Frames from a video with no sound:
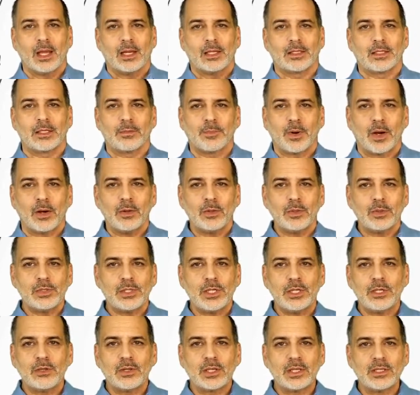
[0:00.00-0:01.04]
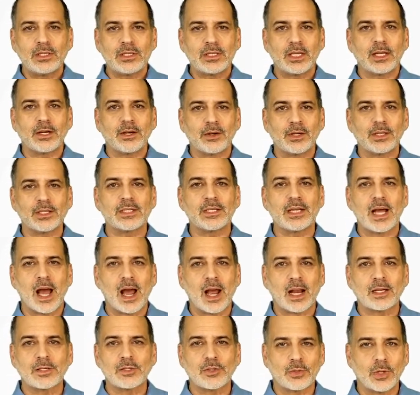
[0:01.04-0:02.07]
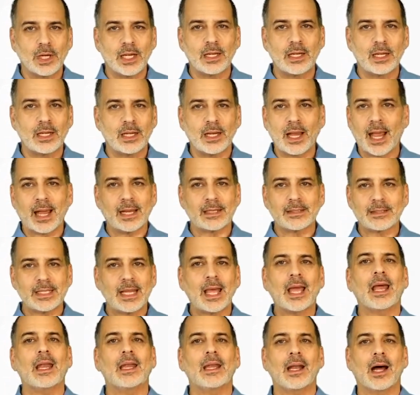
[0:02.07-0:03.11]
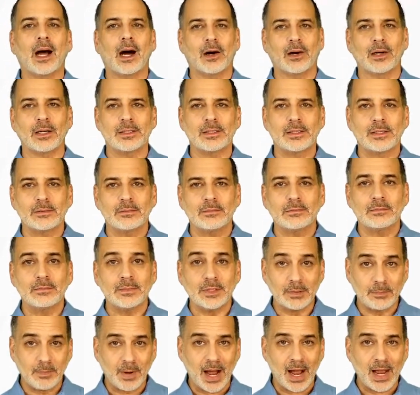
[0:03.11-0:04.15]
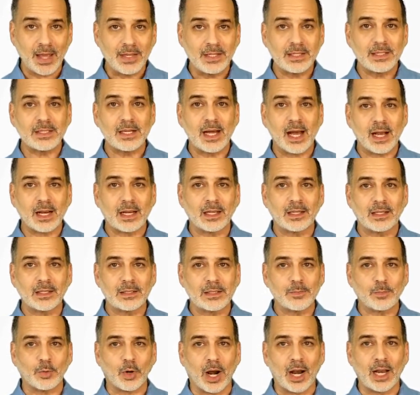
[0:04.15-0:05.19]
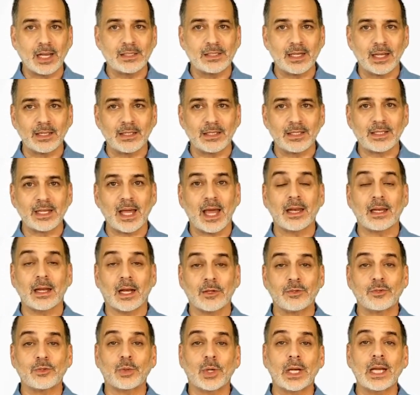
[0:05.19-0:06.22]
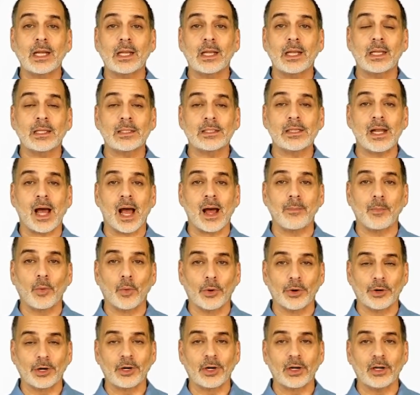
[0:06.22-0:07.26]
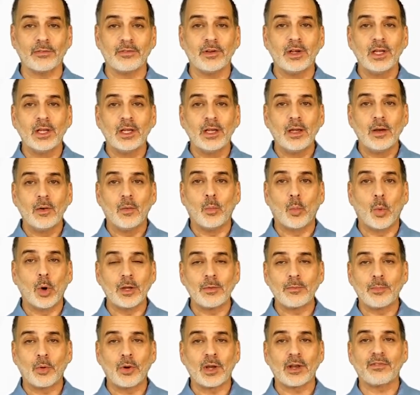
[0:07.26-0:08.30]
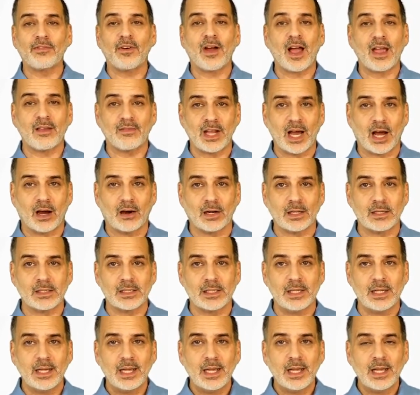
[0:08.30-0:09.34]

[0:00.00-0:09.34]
Suppose you consider a stock trading at $10. You buy the stock at this price and set a trailing stop order of $1.5.